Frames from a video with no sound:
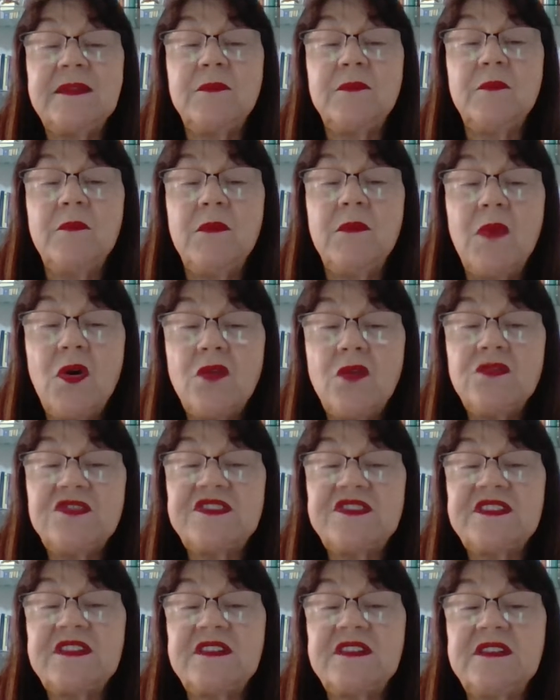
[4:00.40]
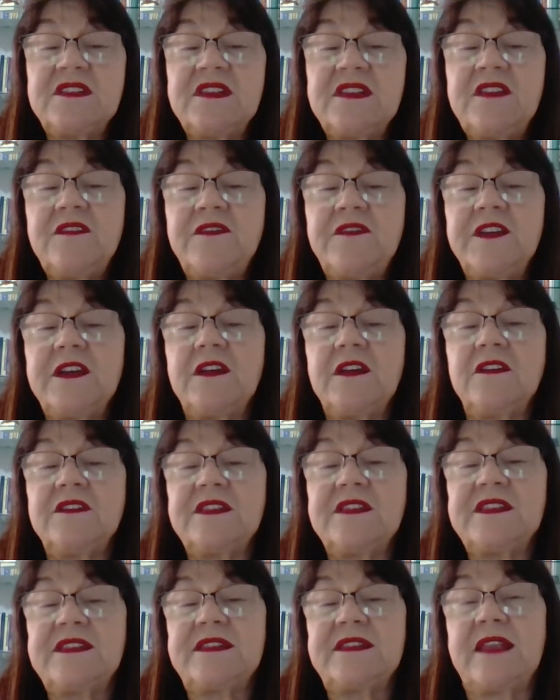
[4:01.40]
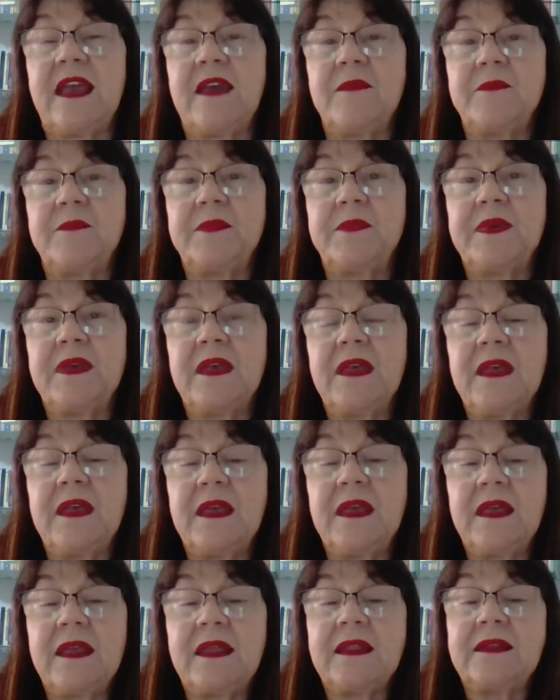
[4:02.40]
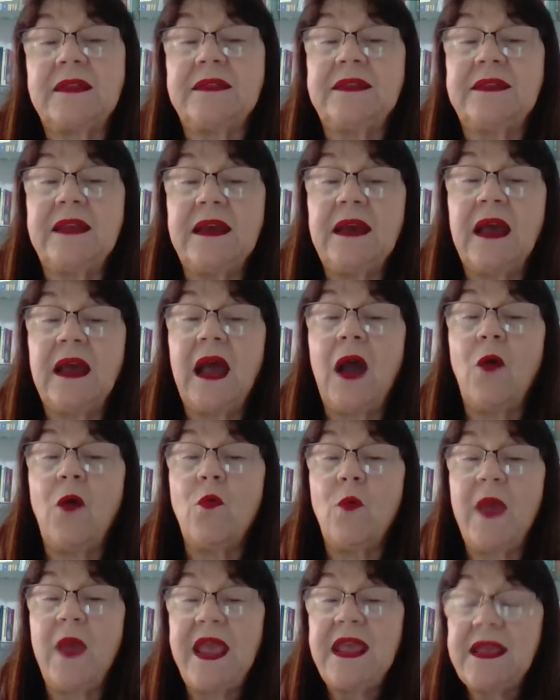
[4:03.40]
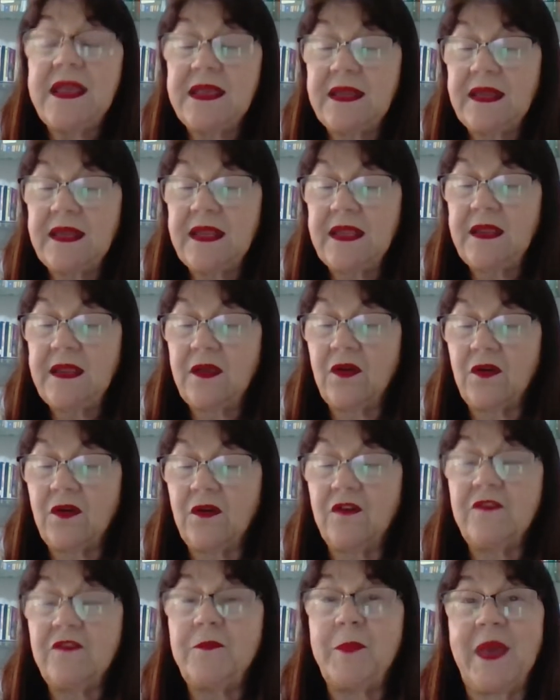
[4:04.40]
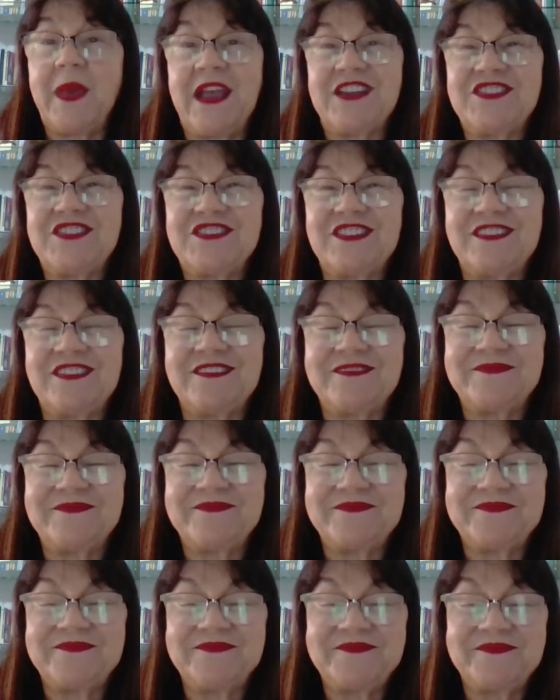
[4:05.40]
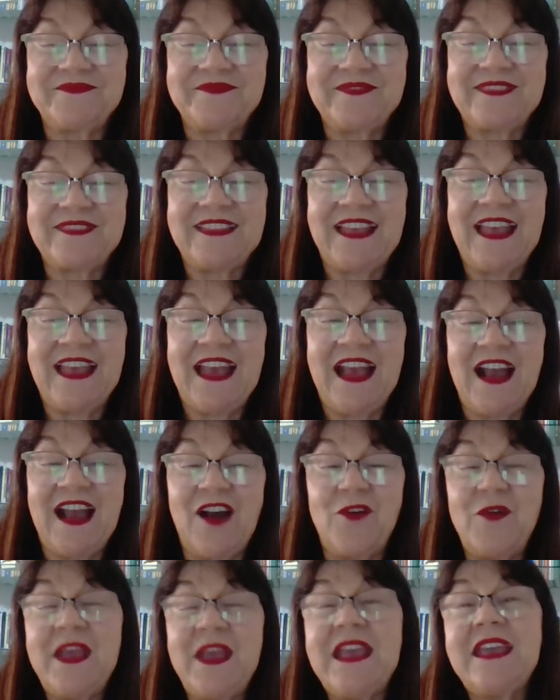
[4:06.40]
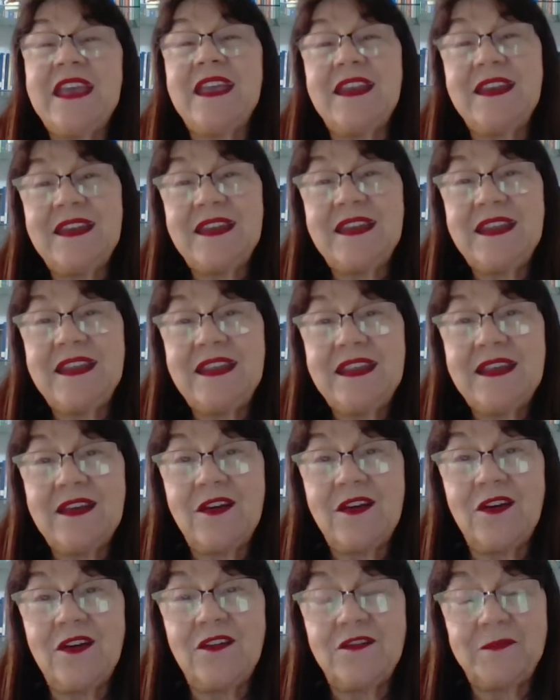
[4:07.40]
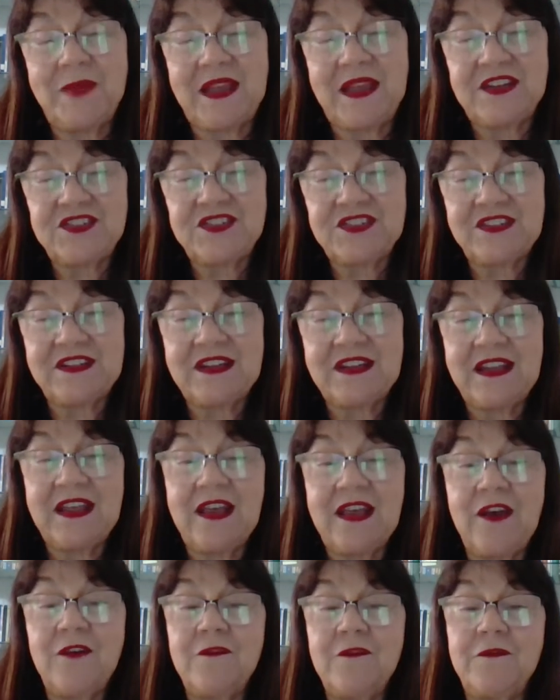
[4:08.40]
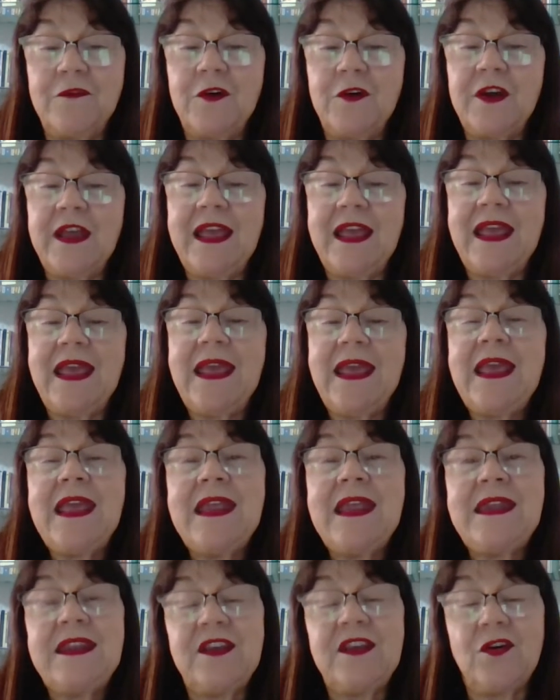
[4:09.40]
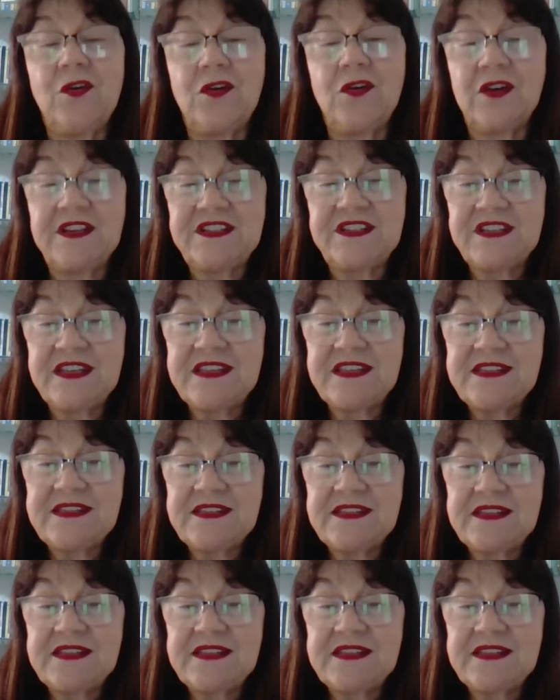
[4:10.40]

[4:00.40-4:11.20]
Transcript: most difficult step, the awakening of passion. Awakening of passion. For any audience,